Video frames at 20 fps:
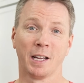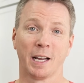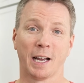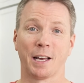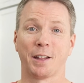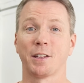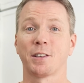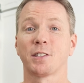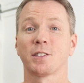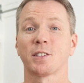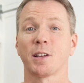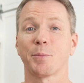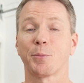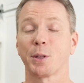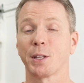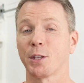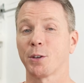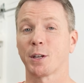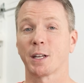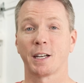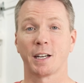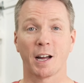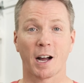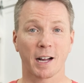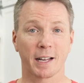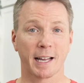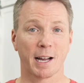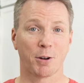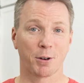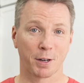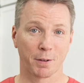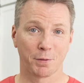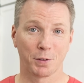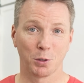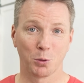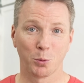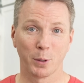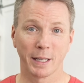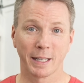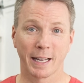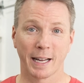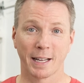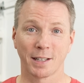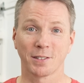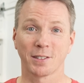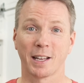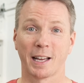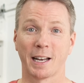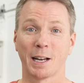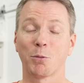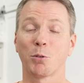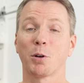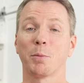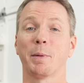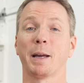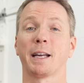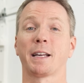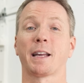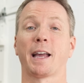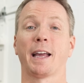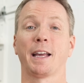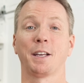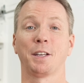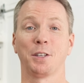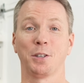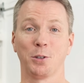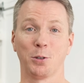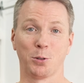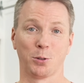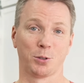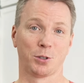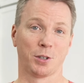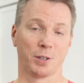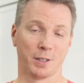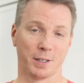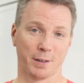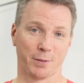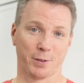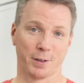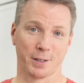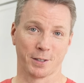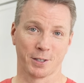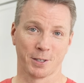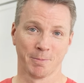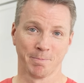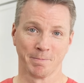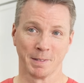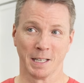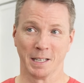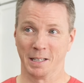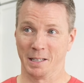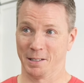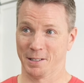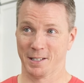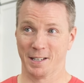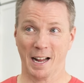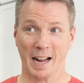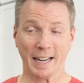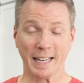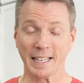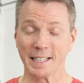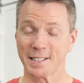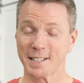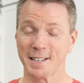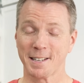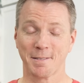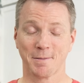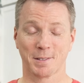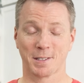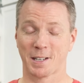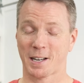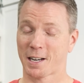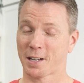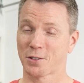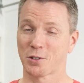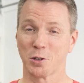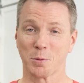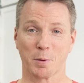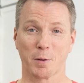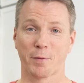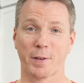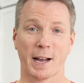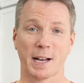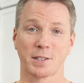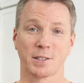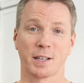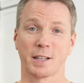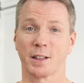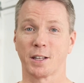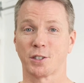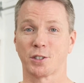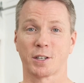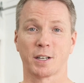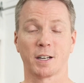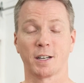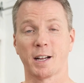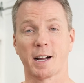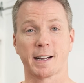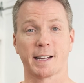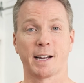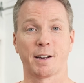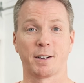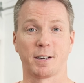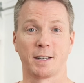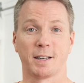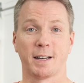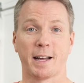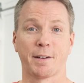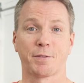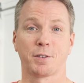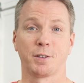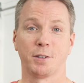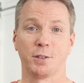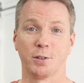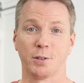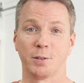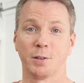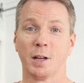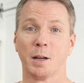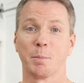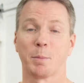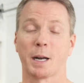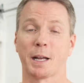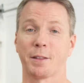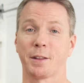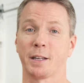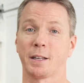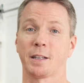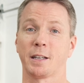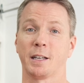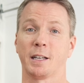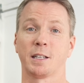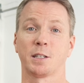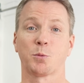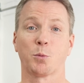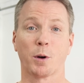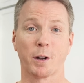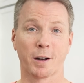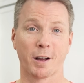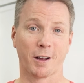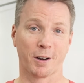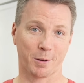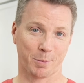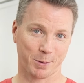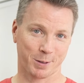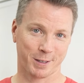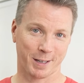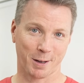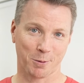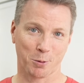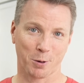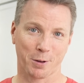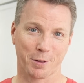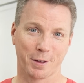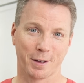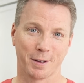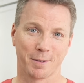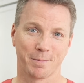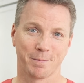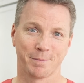And this is something you can knock out in a few weekends and it will make a huge difference. It's not easy, it's not a super fast thing that you're gonna knock out in an afternoon, but I think it is 100% worth it.